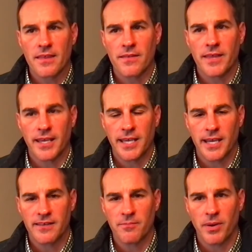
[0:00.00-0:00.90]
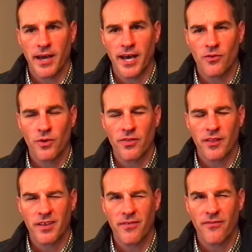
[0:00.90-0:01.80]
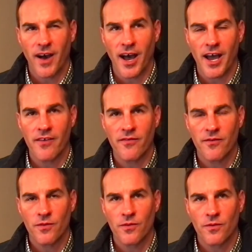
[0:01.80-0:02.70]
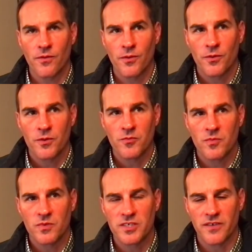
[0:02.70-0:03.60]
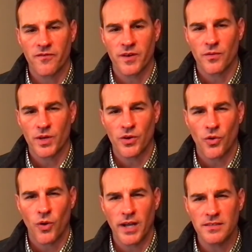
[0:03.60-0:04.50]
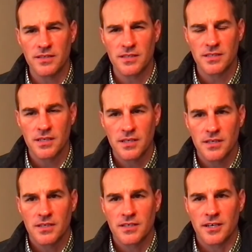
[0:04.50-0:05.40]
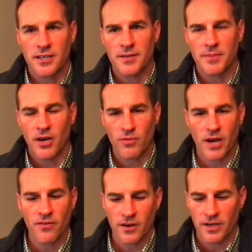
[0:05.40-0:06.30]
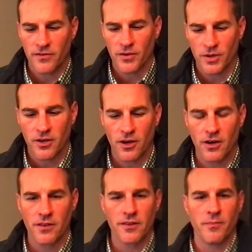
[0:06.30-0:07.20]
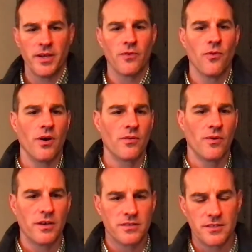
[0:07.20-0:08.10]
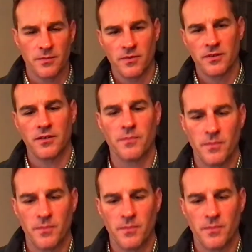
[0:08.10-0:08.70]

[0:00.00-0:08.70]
they kicked it back with like 5 different requests. However, if you recall, the big one was the